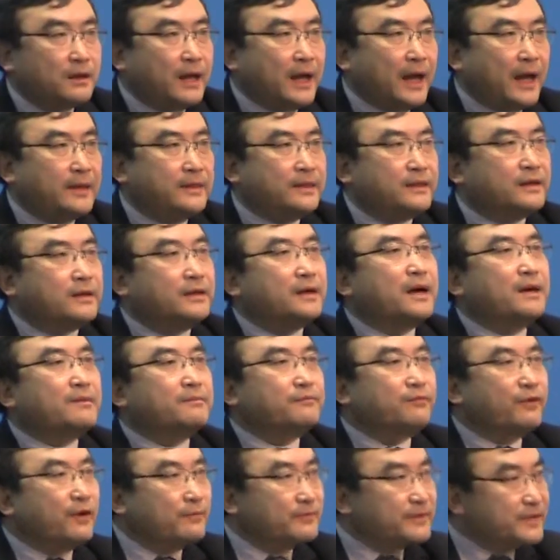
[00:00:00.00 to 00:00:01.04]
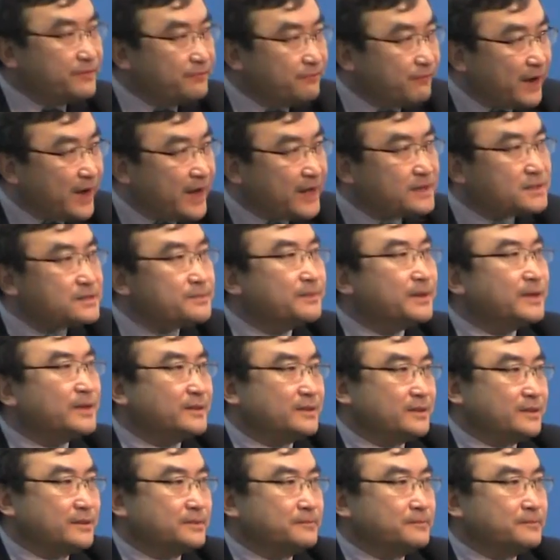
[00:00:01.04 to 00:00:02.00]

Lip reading: and come from investment.